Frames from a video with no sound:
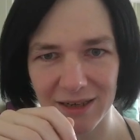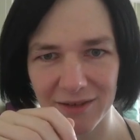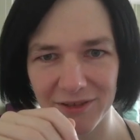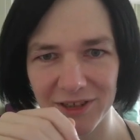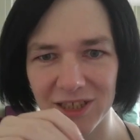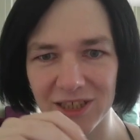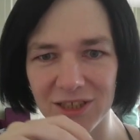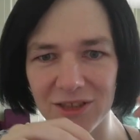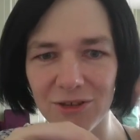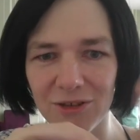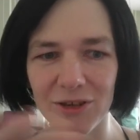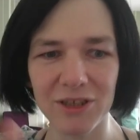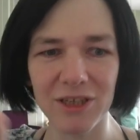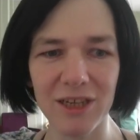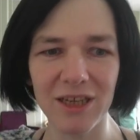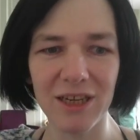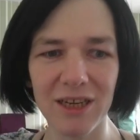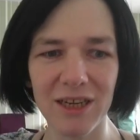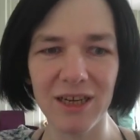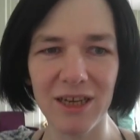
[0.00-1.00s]
which is not
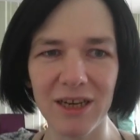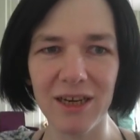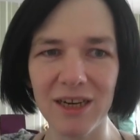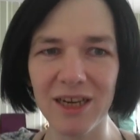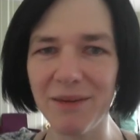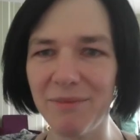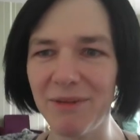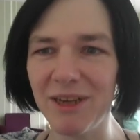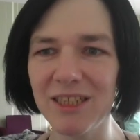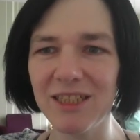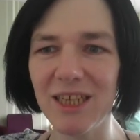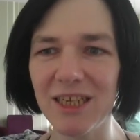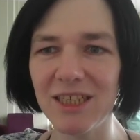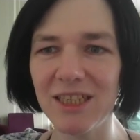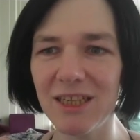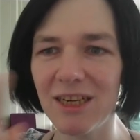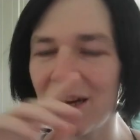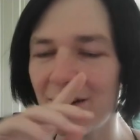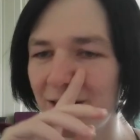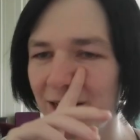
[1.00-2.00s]
Archimedes, I
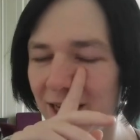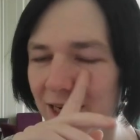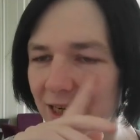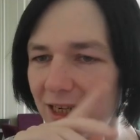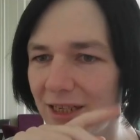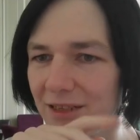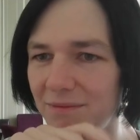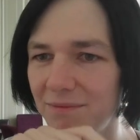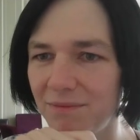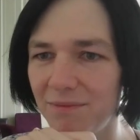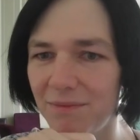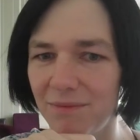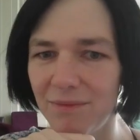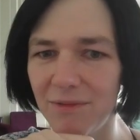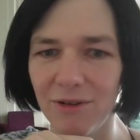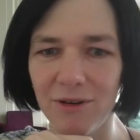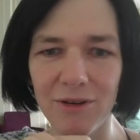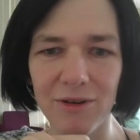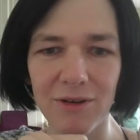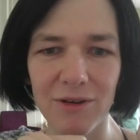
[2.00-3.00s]
think already,
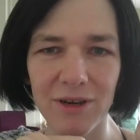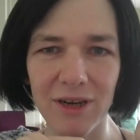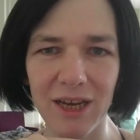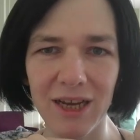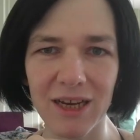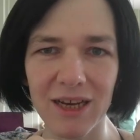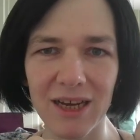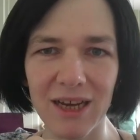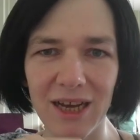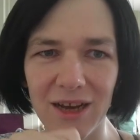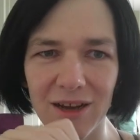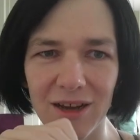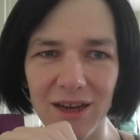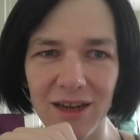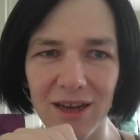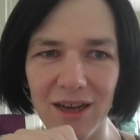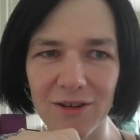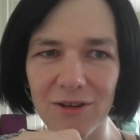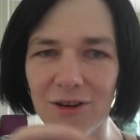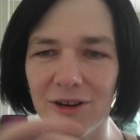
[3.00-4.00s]
or like
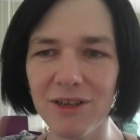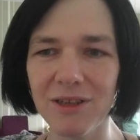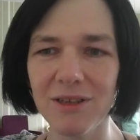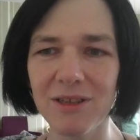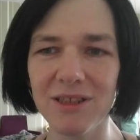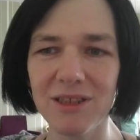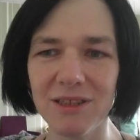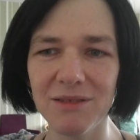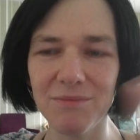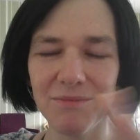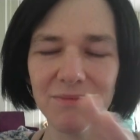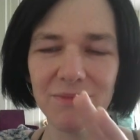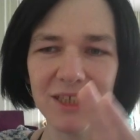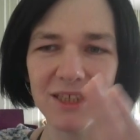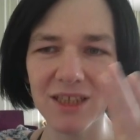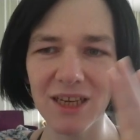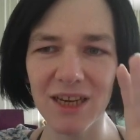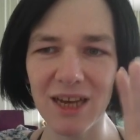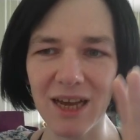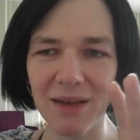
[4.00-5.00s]
Acorn
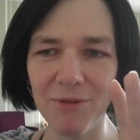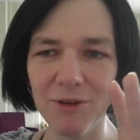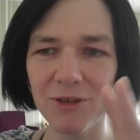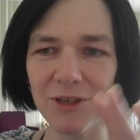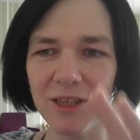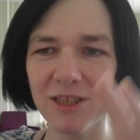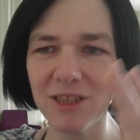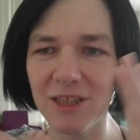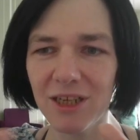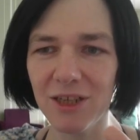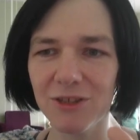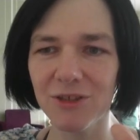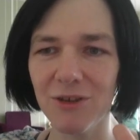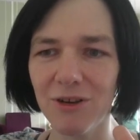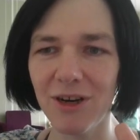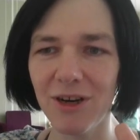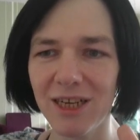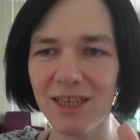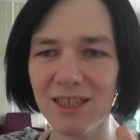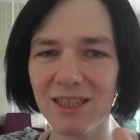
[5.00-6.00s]
basic computers,
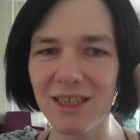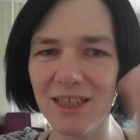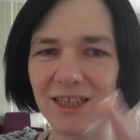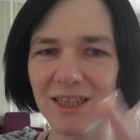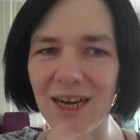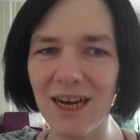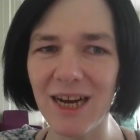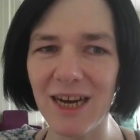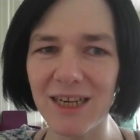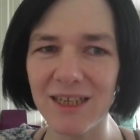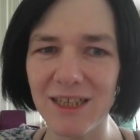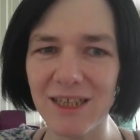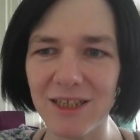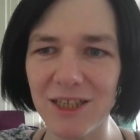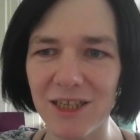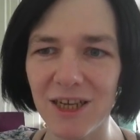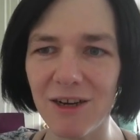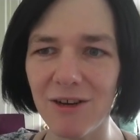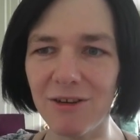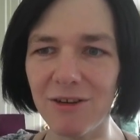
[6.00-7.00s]
RISC-OS, it had
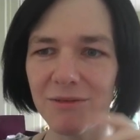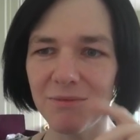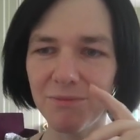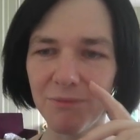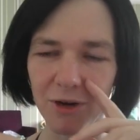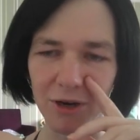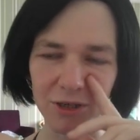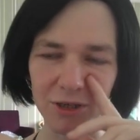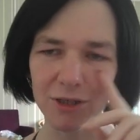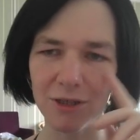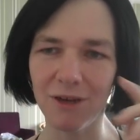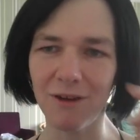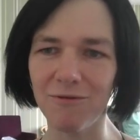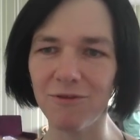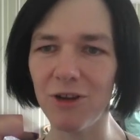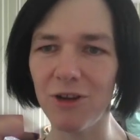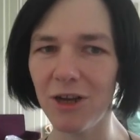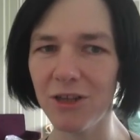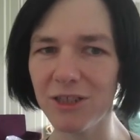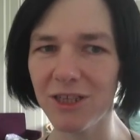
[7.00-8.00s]
its own ports
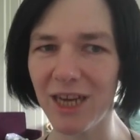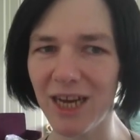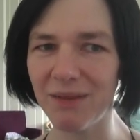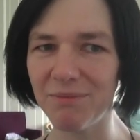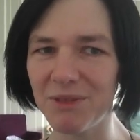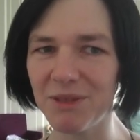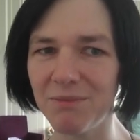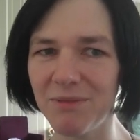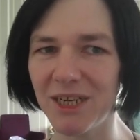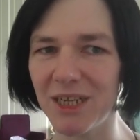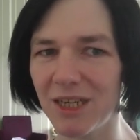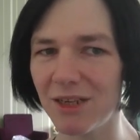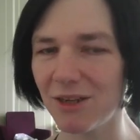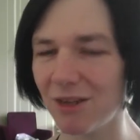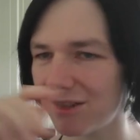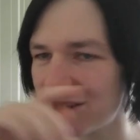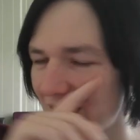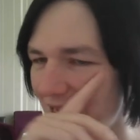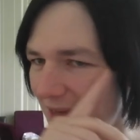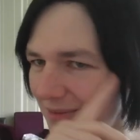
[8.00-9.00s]
of DOS games, many
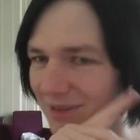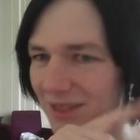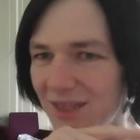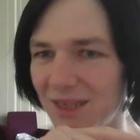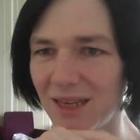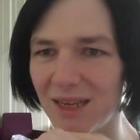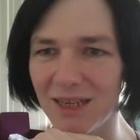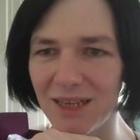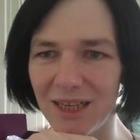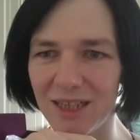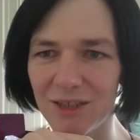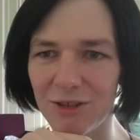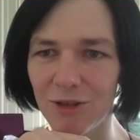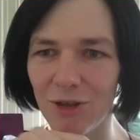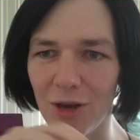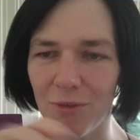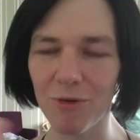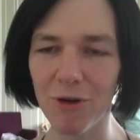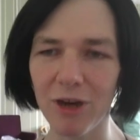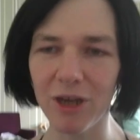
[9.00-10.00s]
DOS games, at least
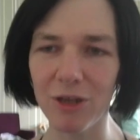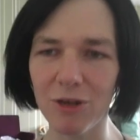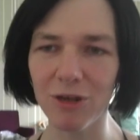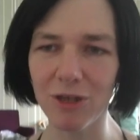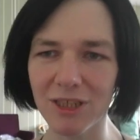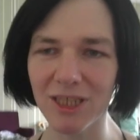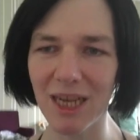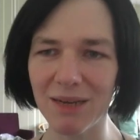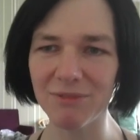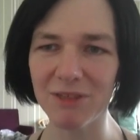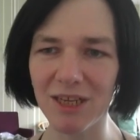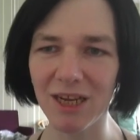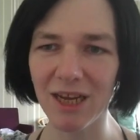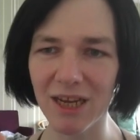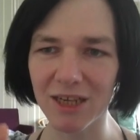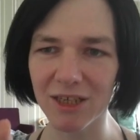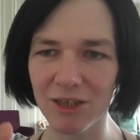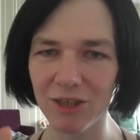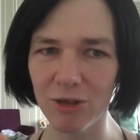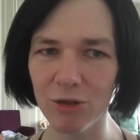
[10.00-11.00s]
top DOS games
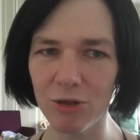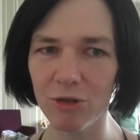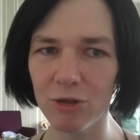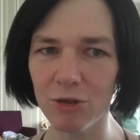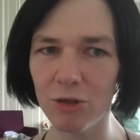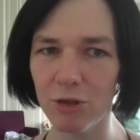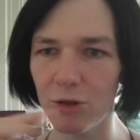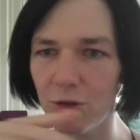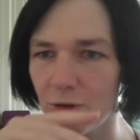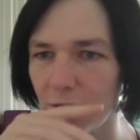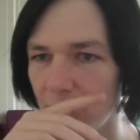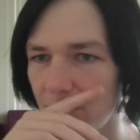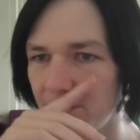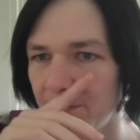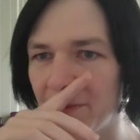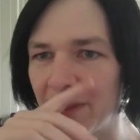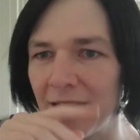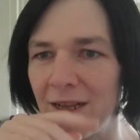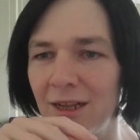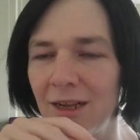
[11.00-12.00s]
like Dune
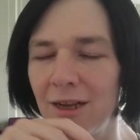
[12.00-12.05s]
2,